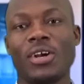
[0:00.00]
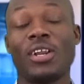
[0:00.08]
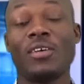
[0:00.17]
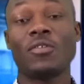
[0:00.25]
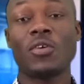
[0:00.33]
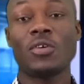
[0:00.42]

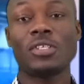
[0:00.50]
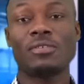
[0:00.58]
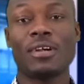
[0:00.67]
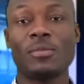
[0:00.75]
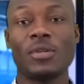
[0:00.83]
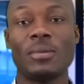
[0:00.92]
And of course,
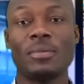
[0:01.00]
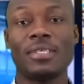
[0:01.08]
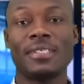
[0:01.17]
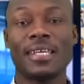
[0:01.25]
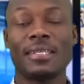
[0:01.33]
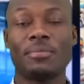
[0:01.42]
family
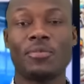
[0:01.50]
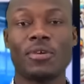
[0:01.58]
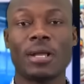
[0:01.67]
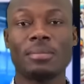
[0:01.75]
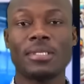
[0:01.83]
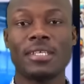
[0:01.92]
inside the
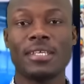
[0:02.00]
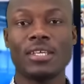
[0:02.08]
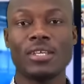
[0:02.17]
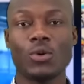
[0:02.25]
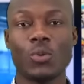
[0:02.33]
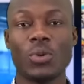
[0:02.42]
program today,
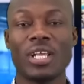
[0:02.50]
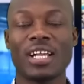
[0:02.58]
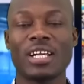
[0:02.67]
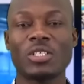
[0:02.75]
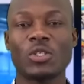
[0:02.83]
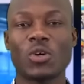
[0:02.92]
we
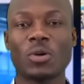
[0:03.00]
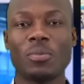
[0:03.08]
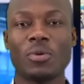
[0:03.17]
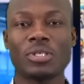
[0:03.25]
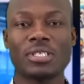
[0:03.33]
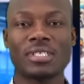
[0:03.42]
can talk
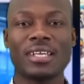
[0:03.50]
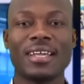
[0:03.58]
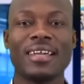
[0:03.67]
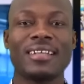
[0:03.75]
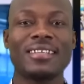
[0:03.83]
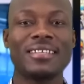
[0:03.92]
about
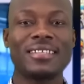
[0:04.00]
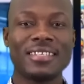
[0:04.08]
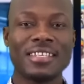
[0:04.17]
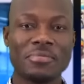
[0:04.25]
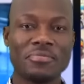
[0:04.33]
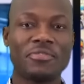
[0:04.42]
the
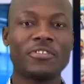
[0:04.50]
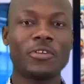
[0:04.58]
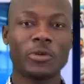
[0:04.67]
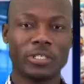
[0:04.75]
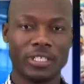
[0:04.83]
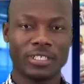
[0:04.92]
same
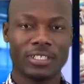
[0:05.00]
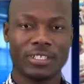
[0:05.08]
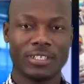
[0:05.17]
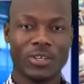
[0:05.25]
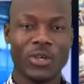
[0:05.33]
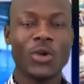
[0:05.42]
flooding.
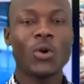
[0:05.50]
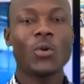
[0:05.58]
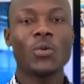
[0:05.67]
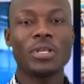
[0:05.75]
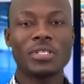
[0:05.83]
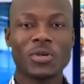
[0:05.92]

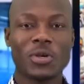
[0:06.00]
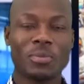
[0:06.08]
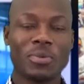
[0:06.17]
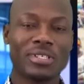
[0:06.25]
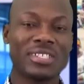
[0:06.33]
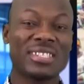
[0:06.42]
We will talk
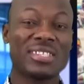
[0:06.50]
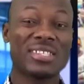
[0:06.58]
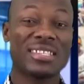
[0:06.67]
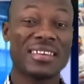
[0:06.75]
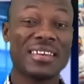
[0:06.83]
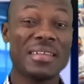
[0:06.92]
about
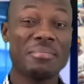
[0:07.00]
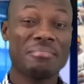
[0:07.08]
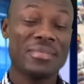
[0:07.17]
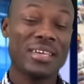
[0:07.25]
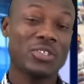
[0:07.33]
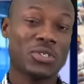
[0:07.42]
three
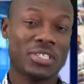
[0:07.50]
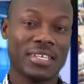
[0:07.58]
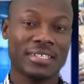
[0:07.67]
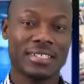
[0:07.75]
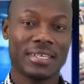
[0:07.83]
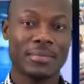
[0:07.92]
major
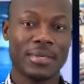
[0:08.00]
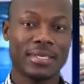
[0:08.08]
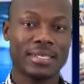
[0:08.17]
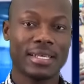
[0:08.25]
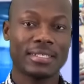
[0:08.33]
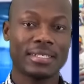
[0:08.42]
things
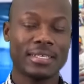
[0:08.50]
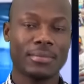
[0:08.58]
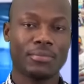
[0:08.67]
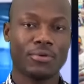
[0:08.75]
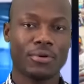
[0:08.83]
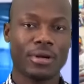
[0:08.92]
inside today's
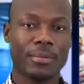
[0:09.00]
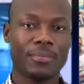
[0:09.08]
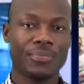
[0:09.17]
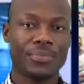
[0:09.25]
program.